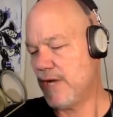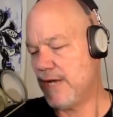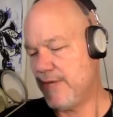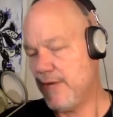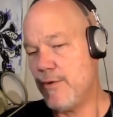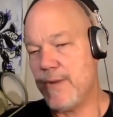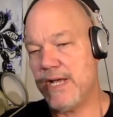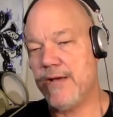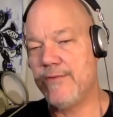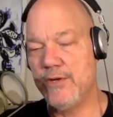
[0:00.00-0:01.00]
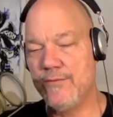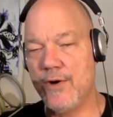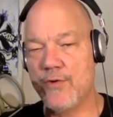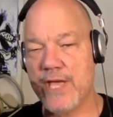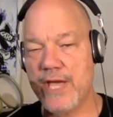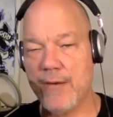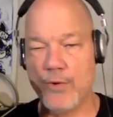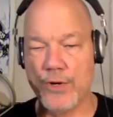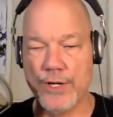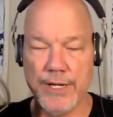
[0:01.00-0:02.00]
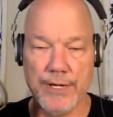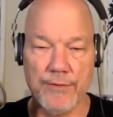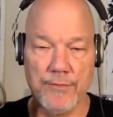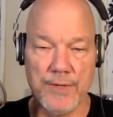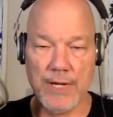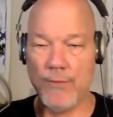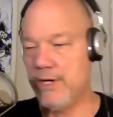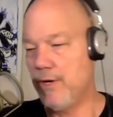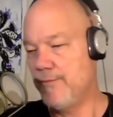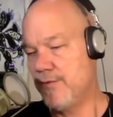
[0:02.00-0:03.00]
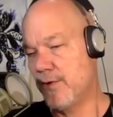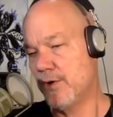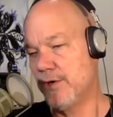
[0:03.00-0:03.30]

I think we might have a new vocab word here, and I want to know if you've heard